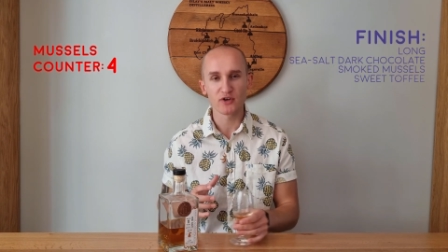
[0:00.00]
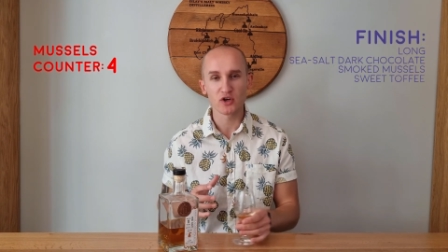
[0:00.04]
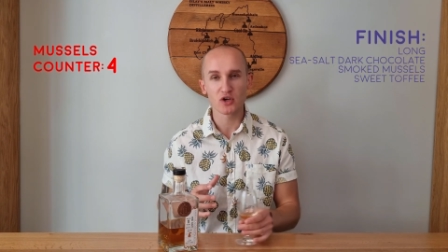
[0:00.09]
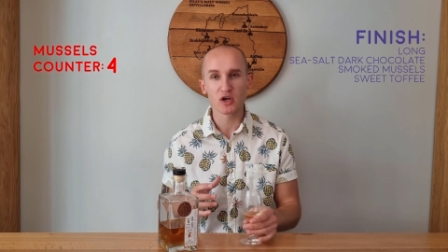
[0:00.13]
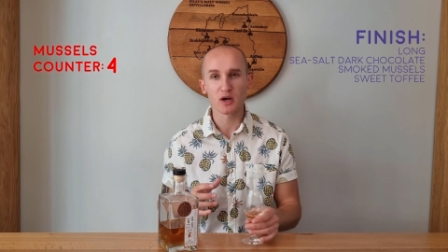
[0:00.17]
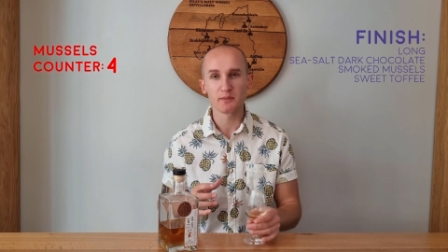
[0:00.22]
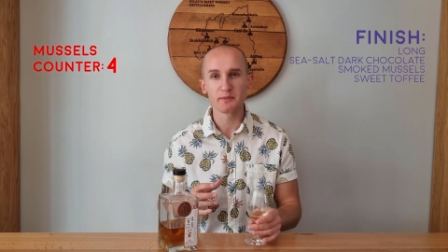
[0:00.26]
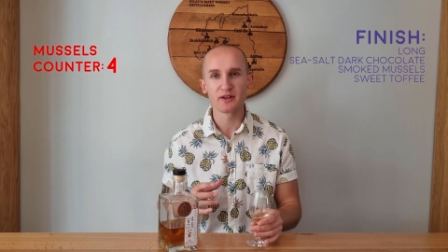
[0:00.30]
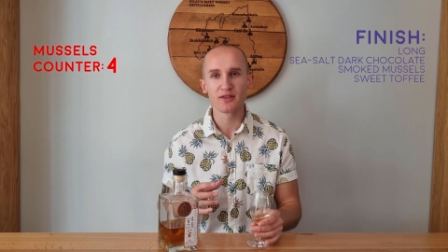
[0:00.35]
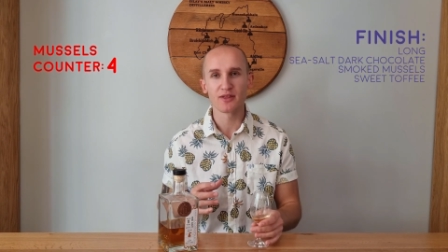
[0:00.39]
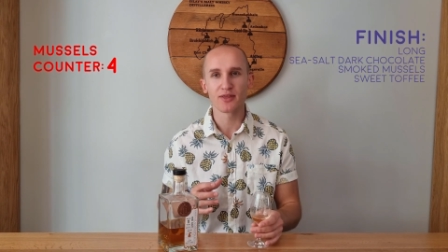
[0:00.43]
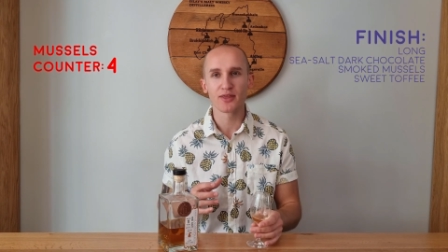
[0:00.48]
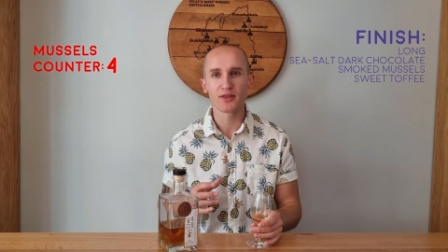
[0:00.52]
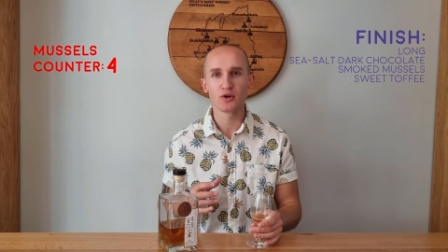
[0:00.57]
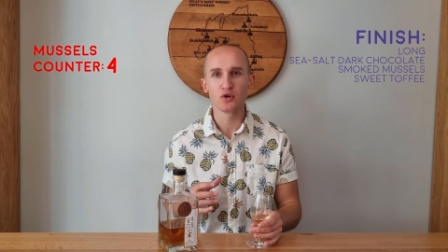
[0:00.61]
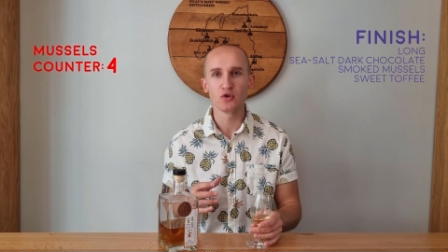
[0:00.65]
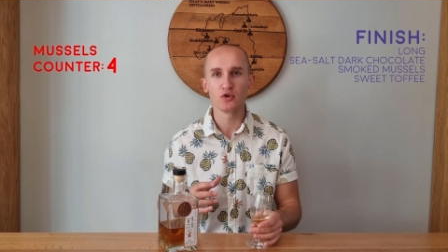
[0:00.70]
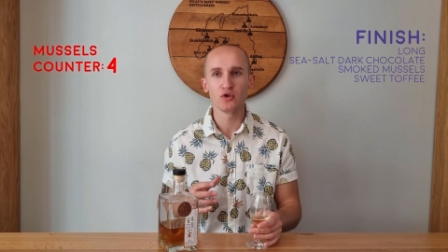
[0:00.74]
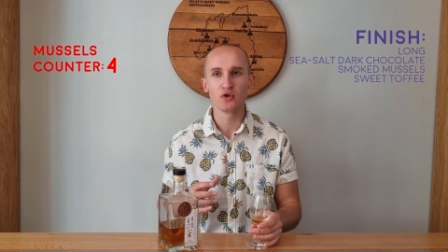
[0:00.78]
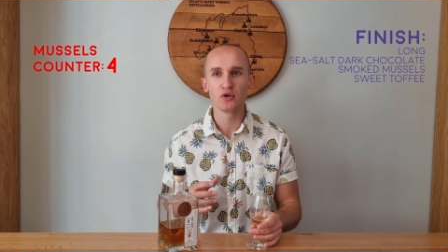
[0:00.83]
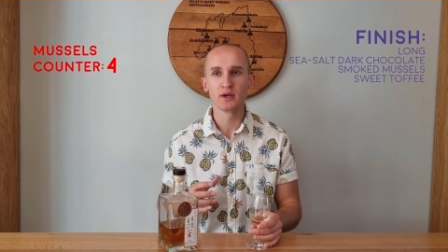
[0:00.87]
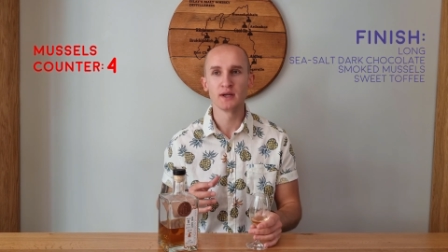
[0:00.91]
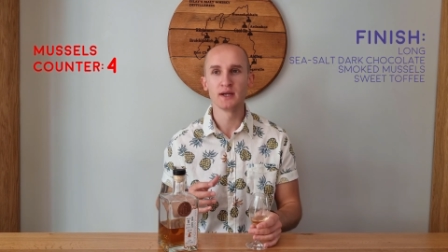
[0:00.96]
coming
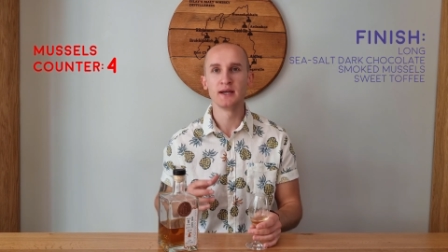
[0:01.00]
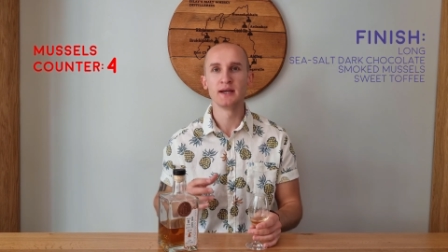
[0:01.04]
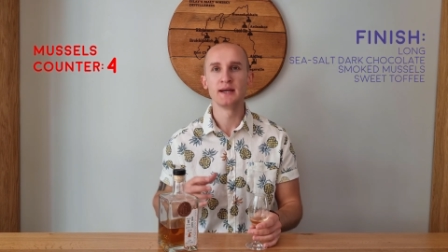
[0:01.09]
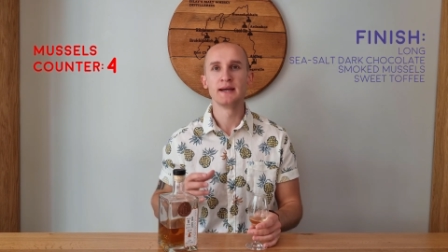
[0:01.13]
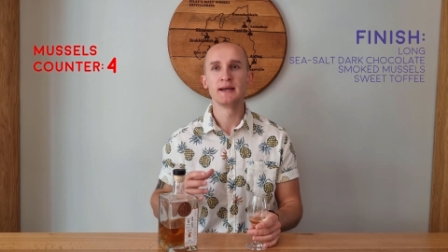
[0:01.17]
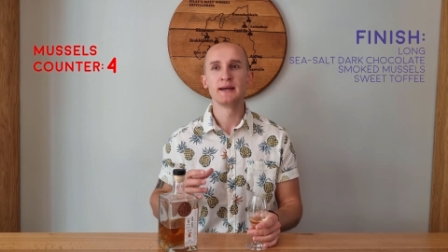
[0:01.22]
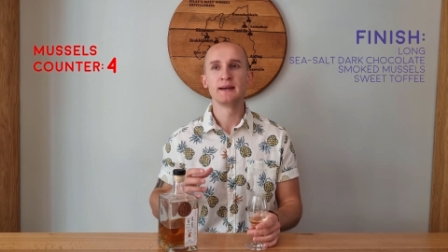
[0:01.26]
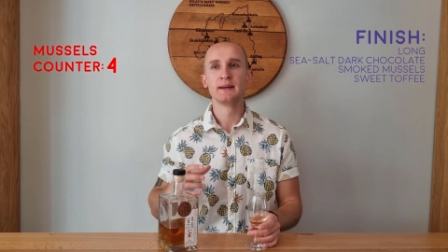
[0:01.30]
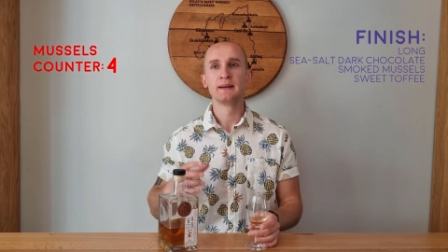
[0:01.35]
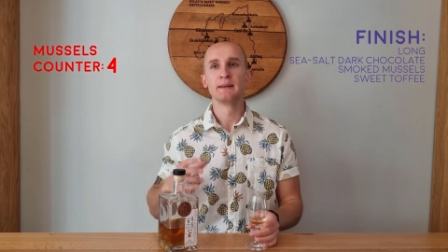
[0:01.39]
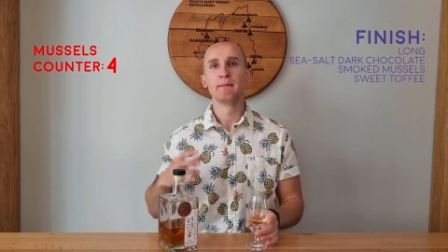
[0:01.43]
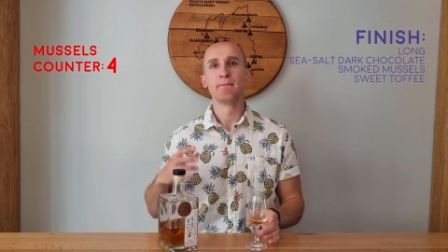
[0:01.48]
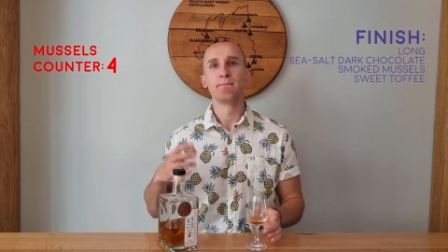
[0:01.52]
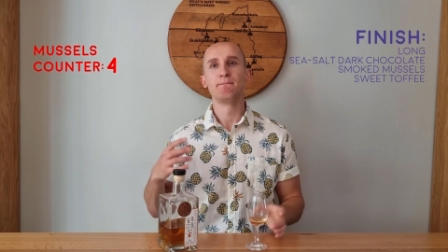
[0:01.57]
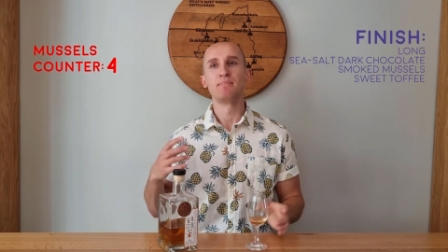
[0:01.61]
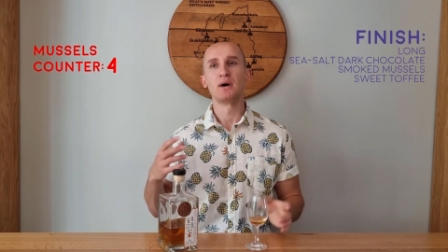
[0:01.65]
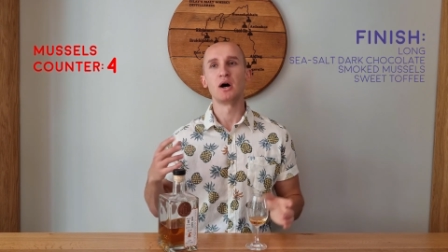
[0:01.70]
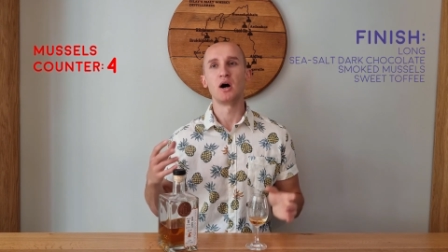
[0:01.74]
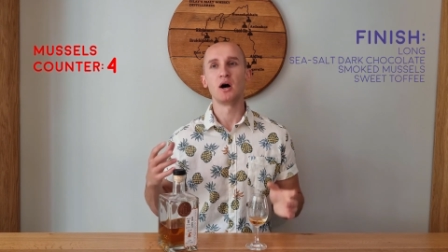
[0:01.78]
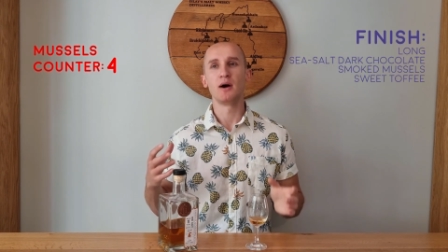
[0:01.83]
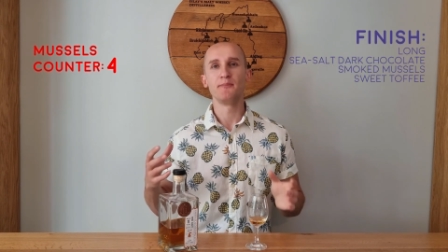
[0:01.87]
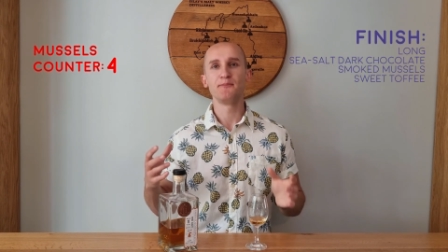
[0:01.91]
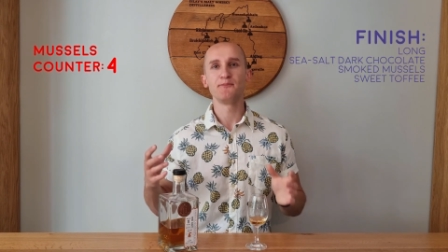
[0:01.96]
through,
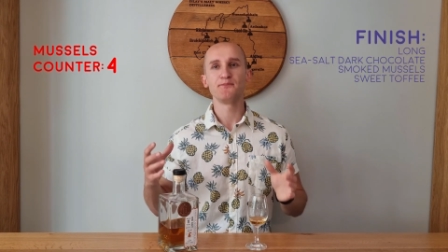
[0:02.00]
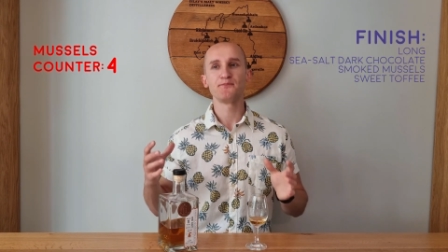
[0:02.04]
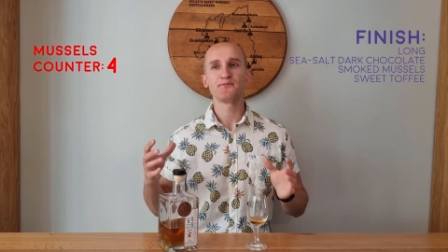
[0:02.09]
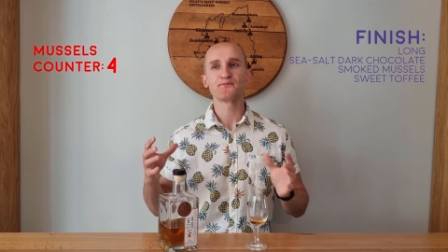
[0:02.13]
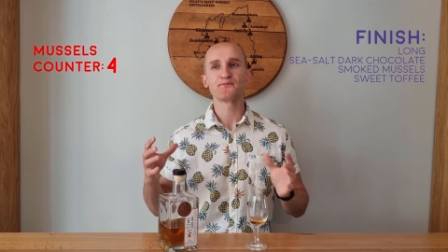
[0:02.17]
but